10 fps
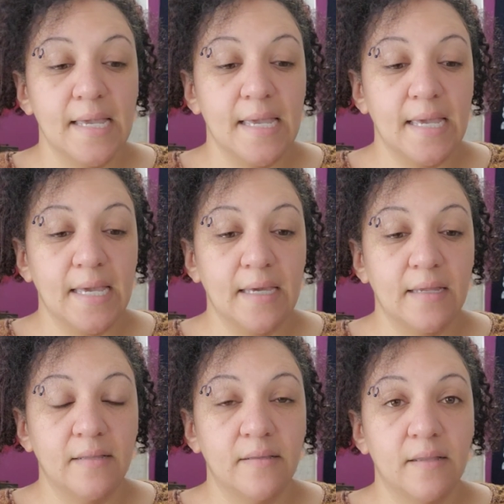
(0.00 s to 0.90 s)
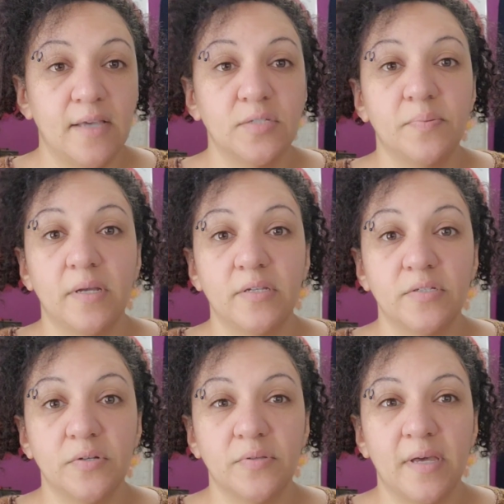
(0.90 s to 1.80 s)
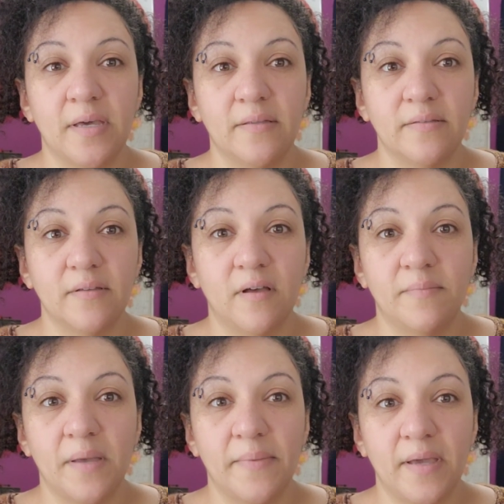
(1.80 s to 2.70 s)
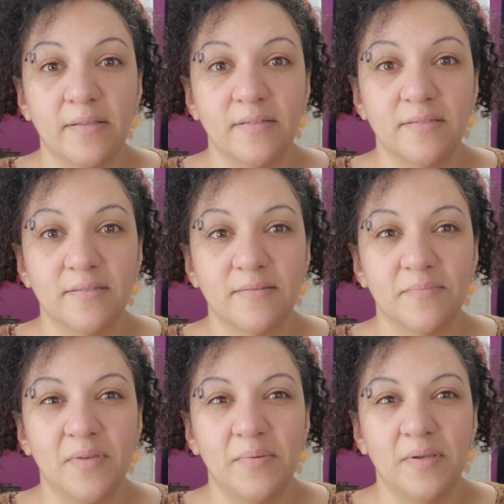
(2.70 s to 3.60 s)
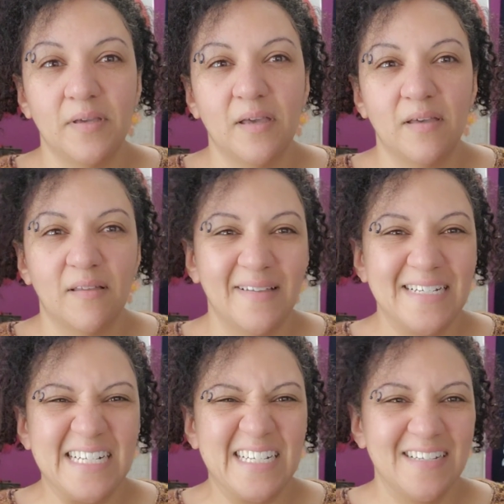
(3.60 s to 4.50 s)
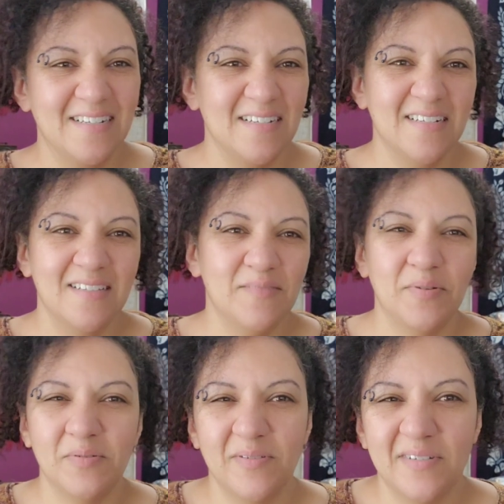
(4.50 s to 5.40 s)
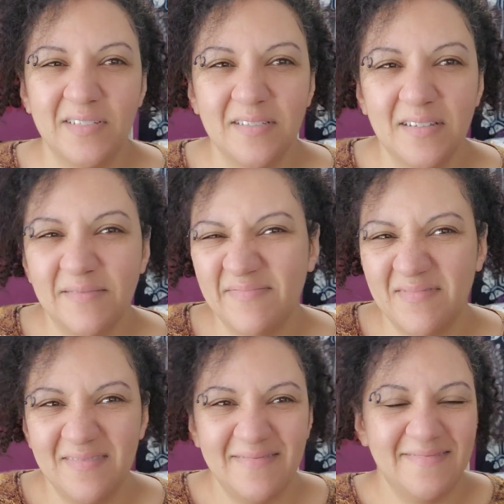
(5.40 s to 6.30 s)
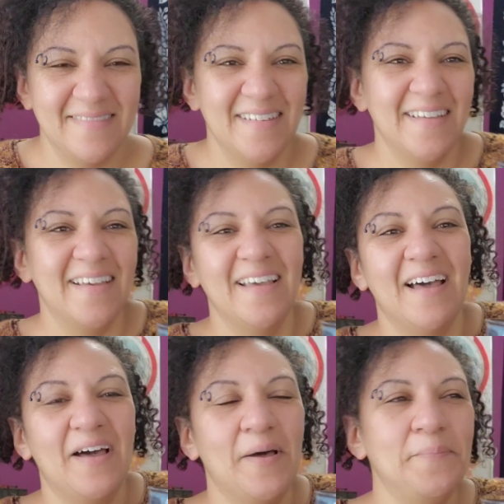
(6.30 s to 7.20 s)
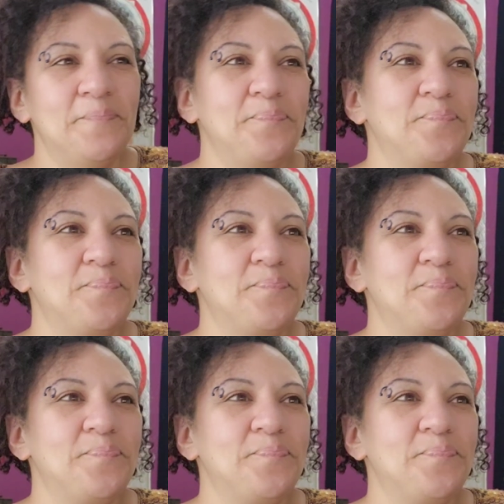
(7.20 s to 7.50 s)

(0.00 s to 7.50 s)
And I should probably show that, all my magnets, maybe. If you really want to see that.